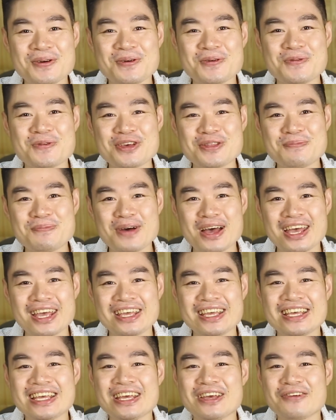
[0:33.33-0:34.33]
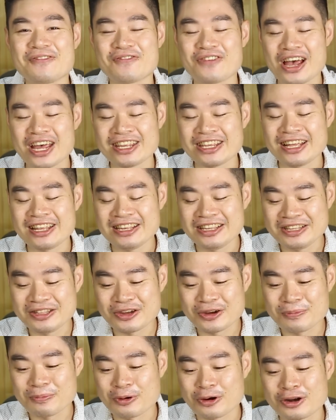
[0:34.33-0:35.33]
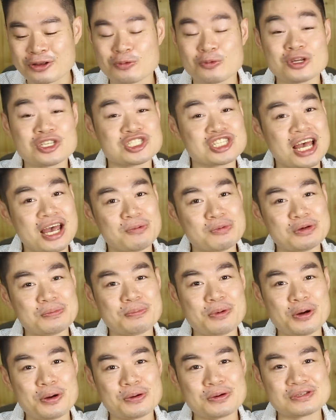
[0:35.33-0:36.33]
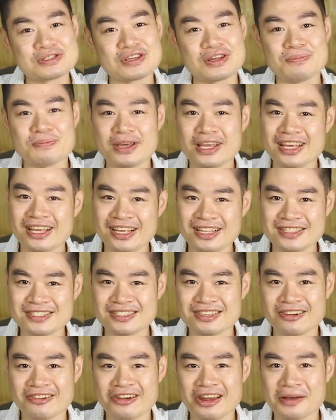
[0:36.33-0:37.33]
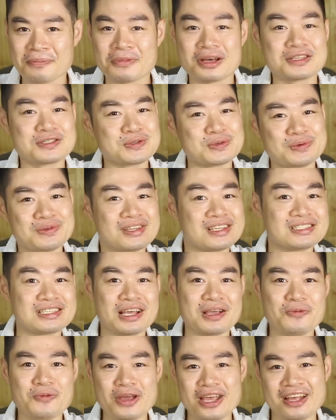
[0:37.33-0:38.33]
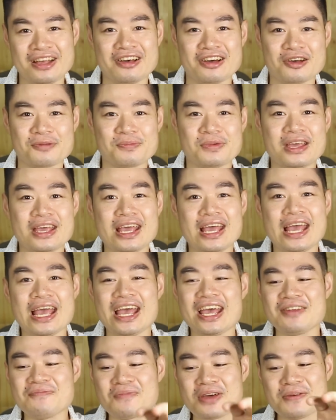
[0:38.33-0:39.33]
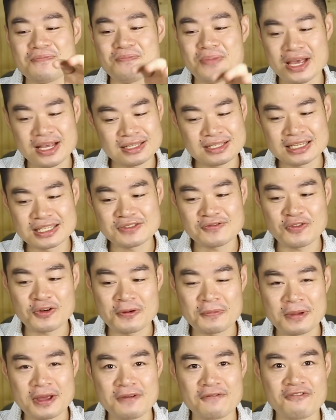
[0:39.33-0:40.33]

with my final leaderboard, which I will post on my Instagram as soon as I wake up. And my basis for my